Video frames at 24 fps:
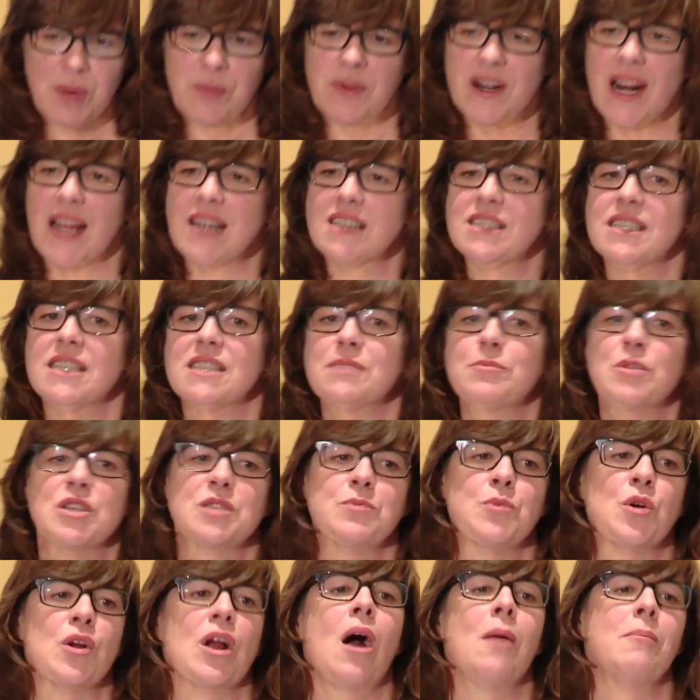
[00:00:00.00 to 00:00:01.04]
But actually it's
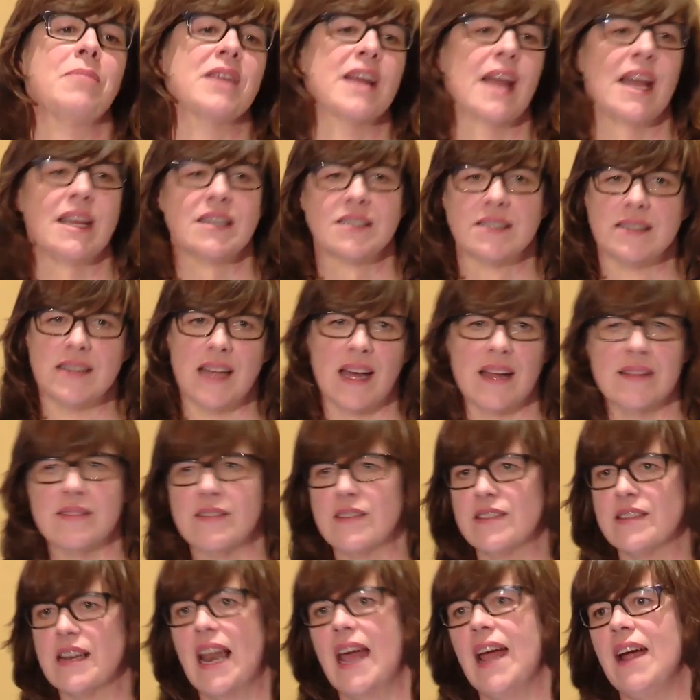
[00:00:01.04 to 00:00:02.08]
much more complicated than that, and
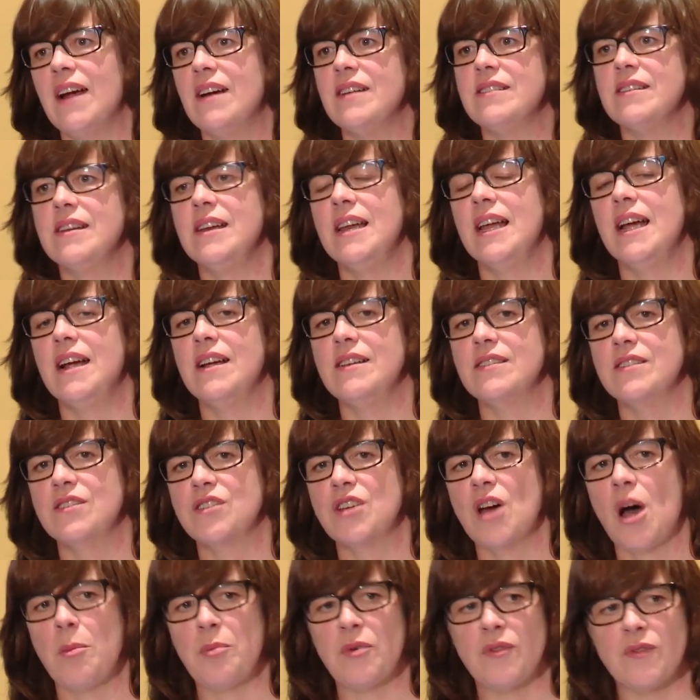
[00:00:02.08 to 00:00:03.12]
there's layers and layers on
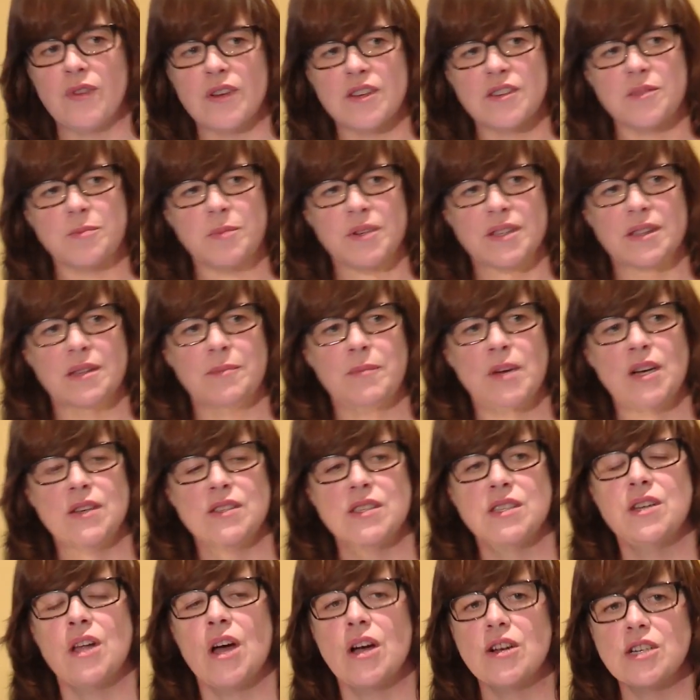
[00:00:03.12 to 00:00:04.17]
top of it. But the
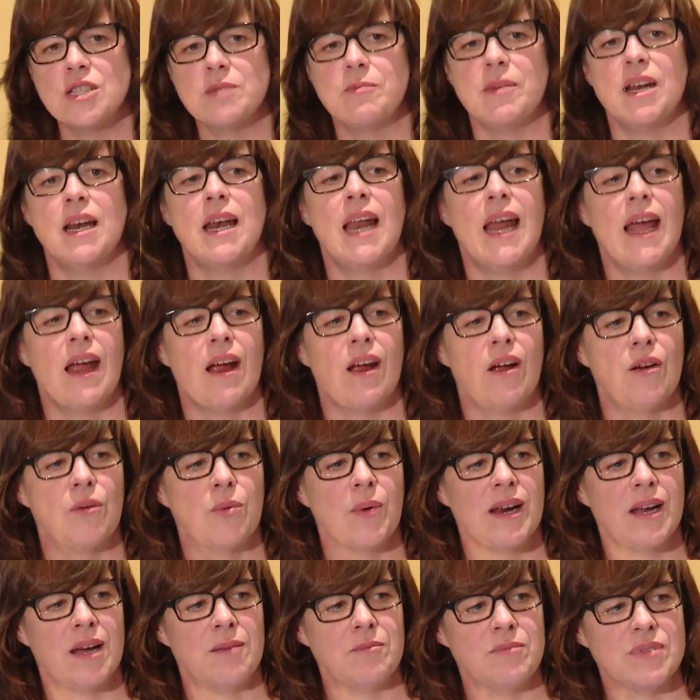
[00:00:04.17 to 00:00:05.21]
most notable layer
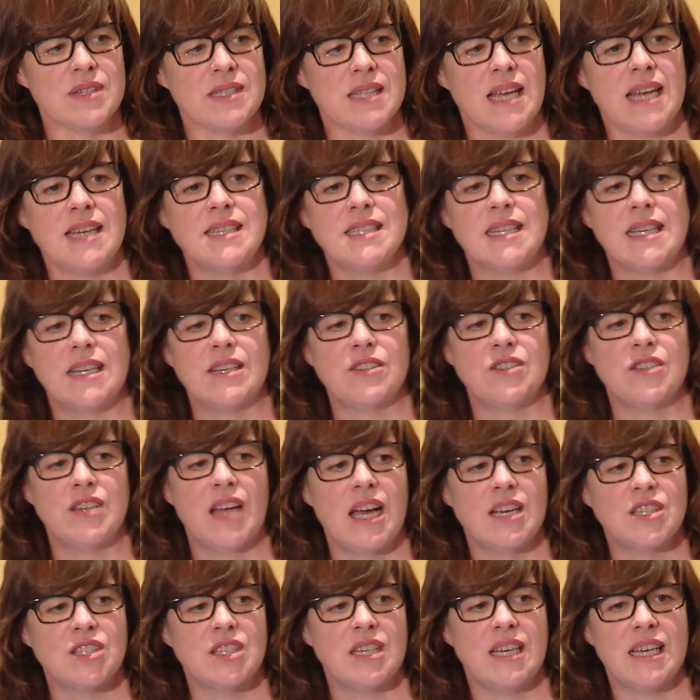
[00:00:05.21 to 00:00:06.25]
when I'm presenting
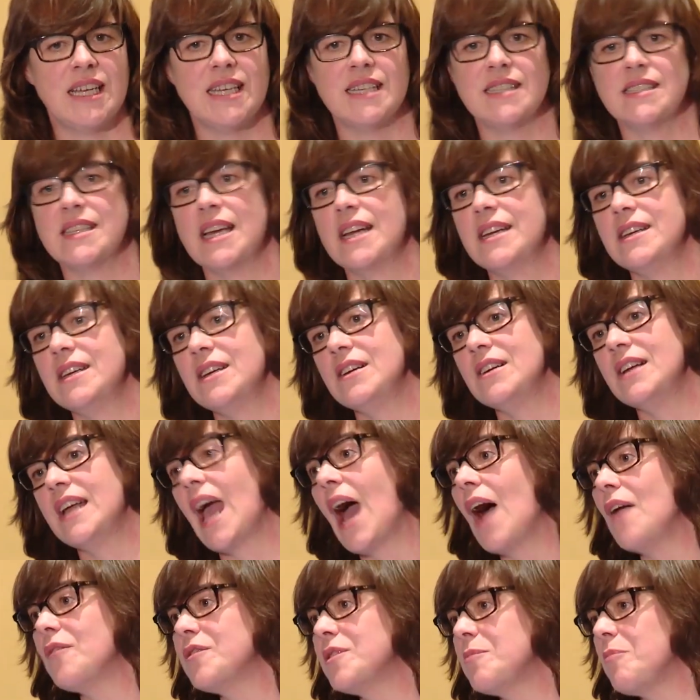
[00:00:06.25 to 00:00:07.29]
internationally is that nearly
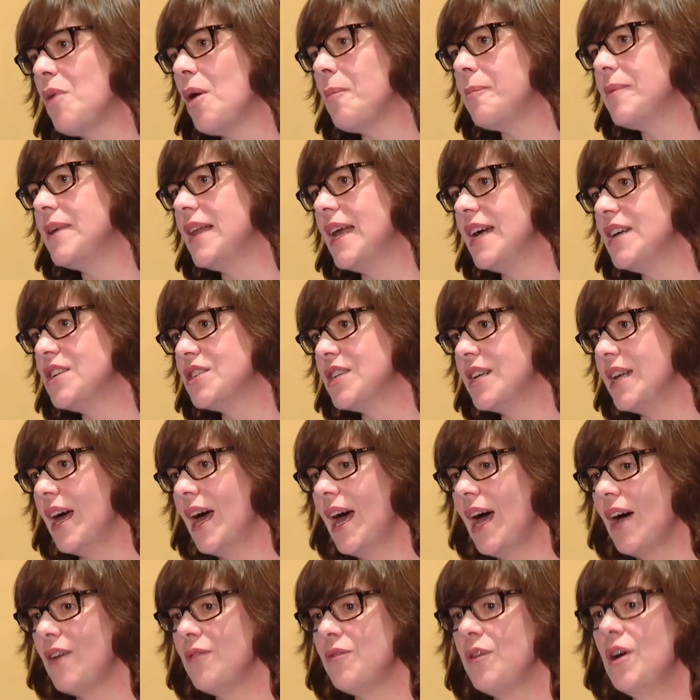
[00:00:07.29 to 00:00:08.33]
half the population
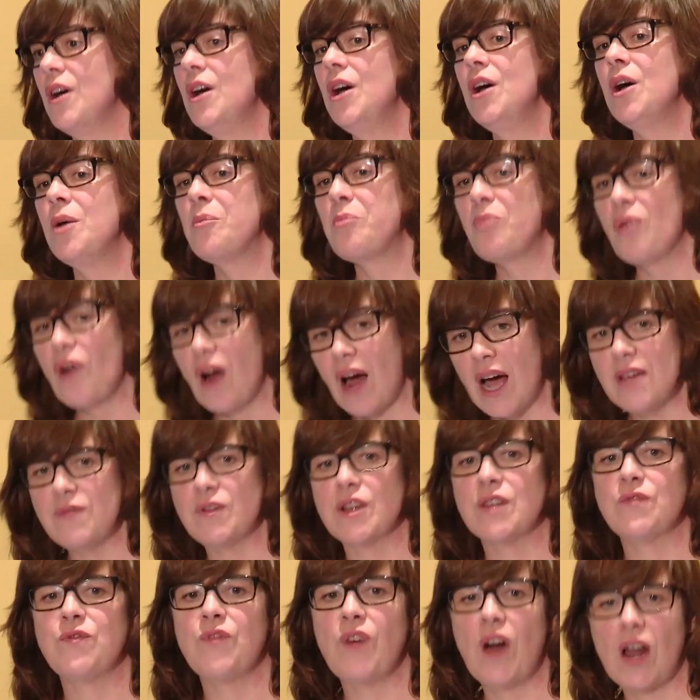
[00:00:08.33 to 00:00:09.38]
have
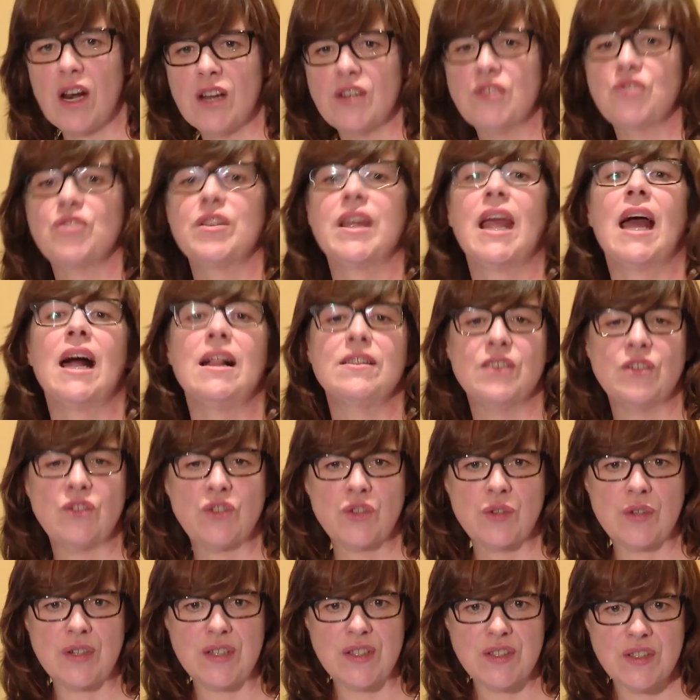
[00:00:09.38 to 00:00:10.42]
private voluntary health
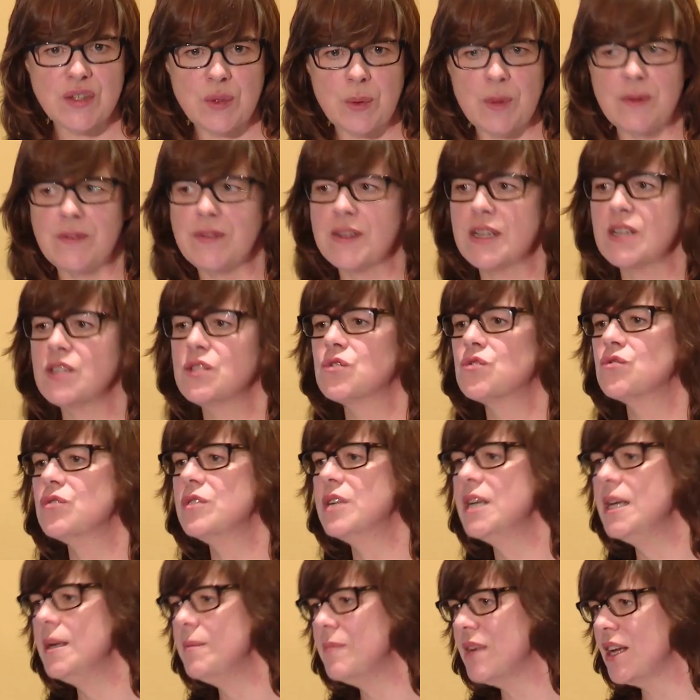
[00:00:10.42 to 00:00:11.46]
insurance. So we've
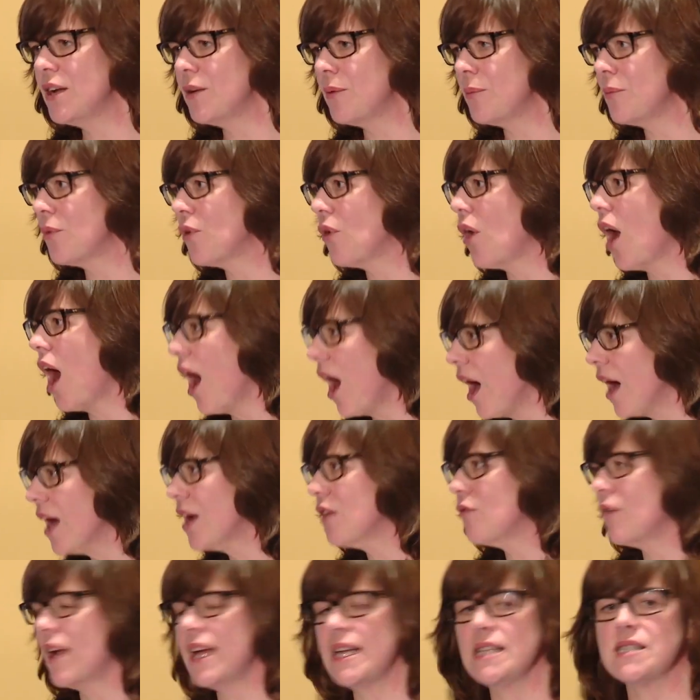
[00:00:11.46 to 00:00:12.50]
extremely
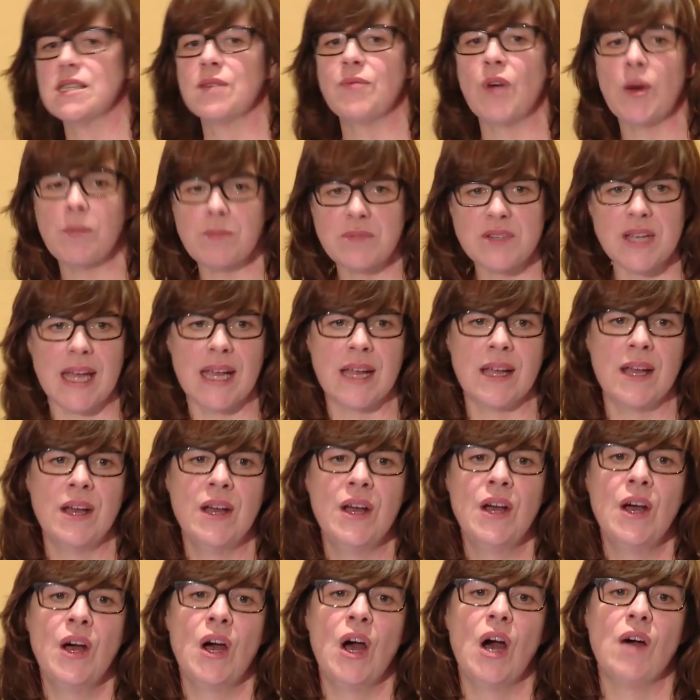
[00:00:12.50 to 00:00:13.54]
high rates of uptake
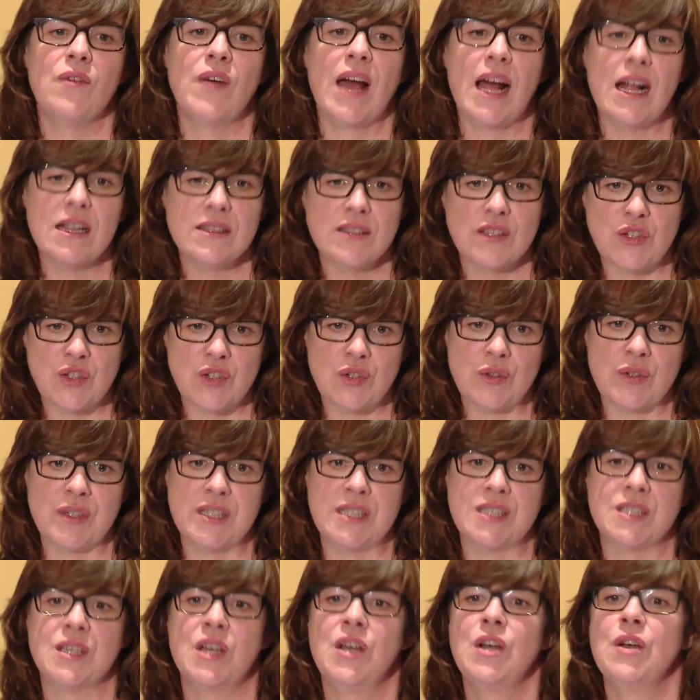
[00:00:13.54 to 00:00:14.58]
of health
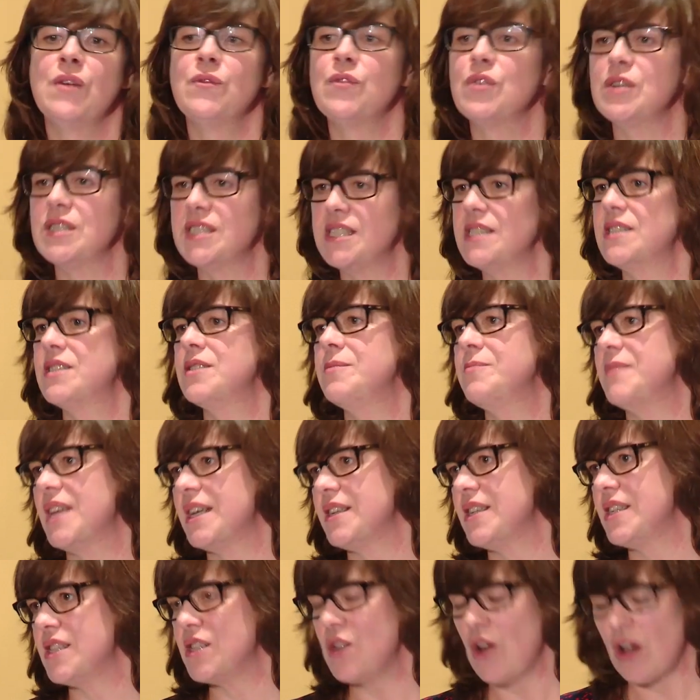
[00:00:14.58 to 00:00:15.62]
insurance for a system
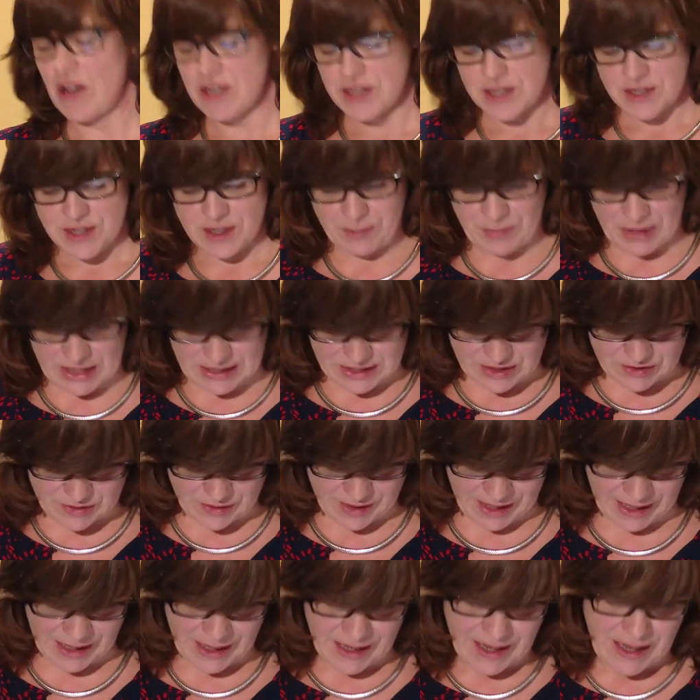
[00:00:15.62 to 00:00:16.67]
that is not
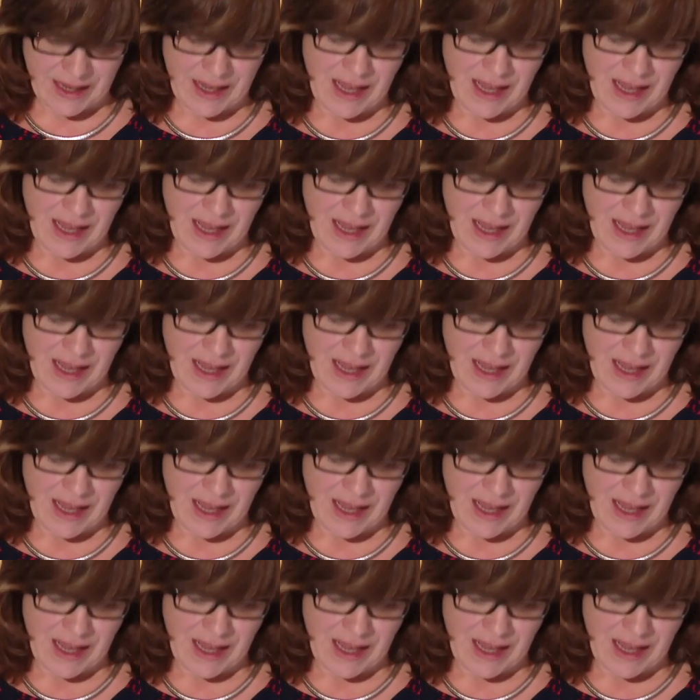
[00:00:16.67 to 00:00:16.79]
compulsory.